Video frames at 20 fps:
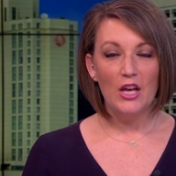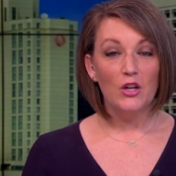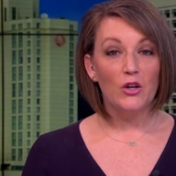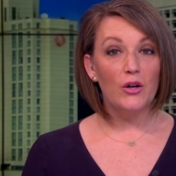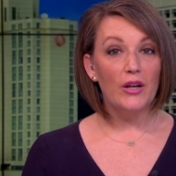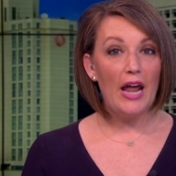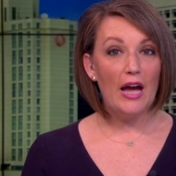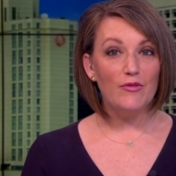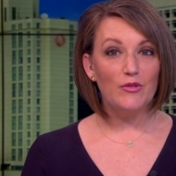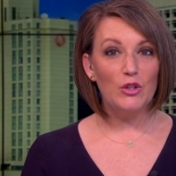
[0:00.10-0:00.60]

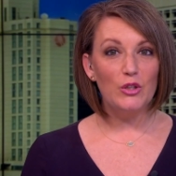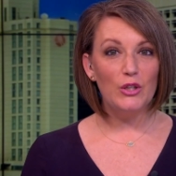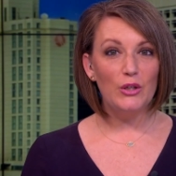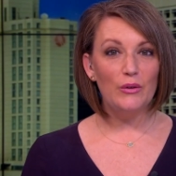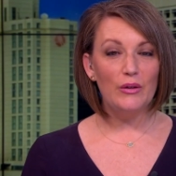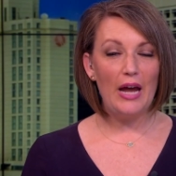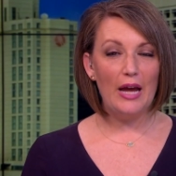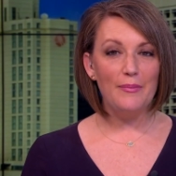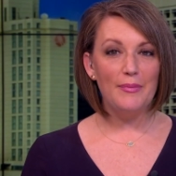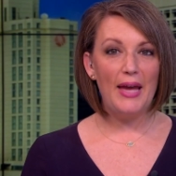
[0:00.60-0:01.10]
Good
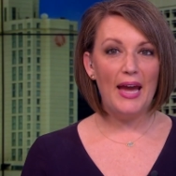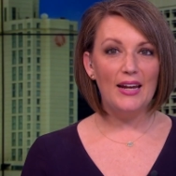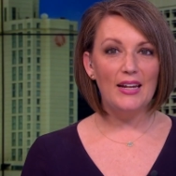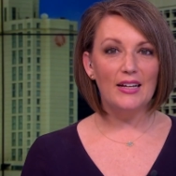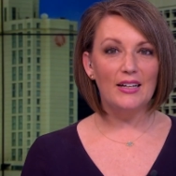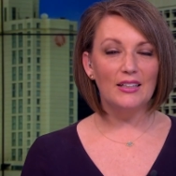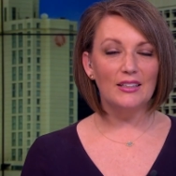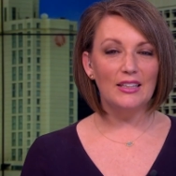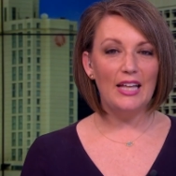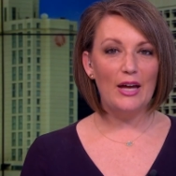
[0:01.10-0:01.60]
afternoon. I'm Katie
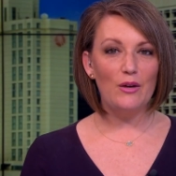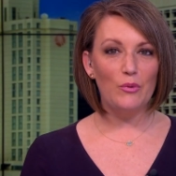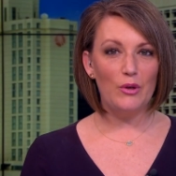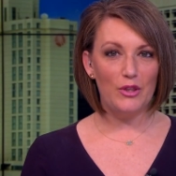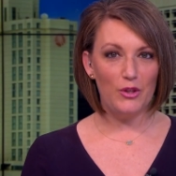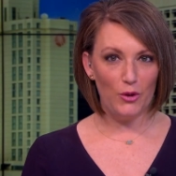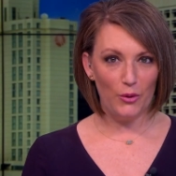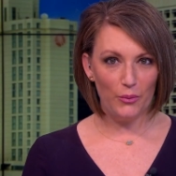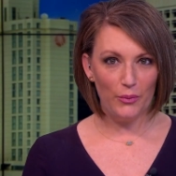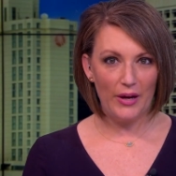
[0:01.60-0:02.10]
Collett
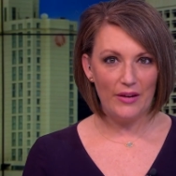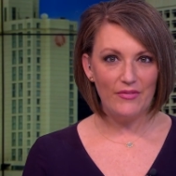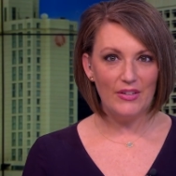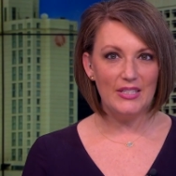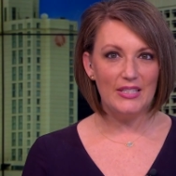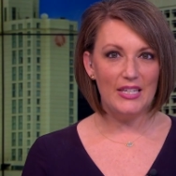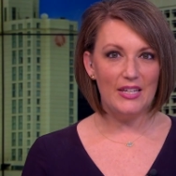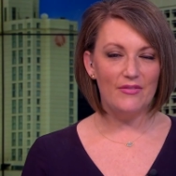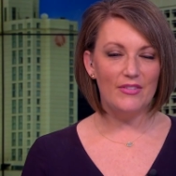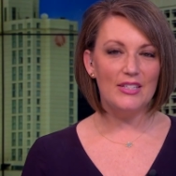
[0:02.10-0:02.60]
with your Wavy
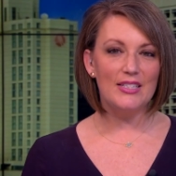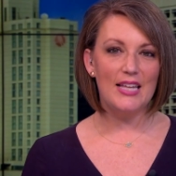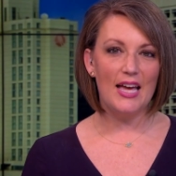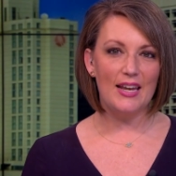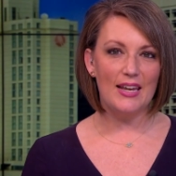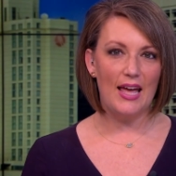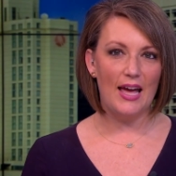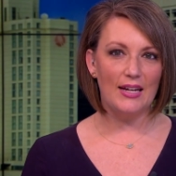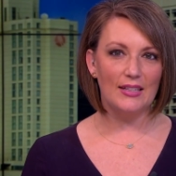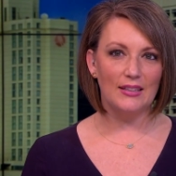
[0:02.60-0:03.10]
TV
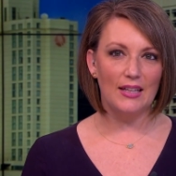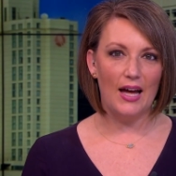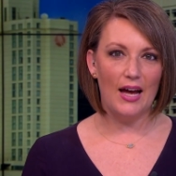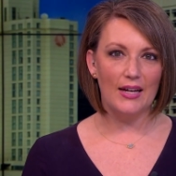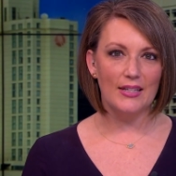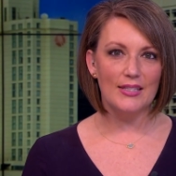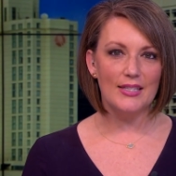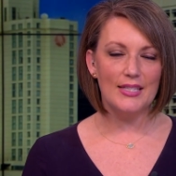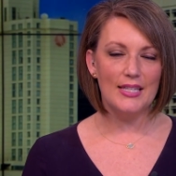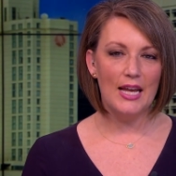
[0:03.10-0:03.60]
10
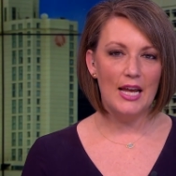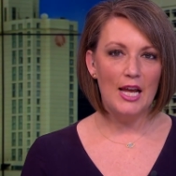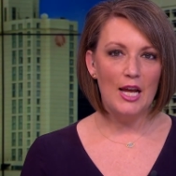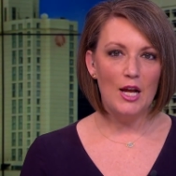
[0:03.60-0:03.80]
headlines.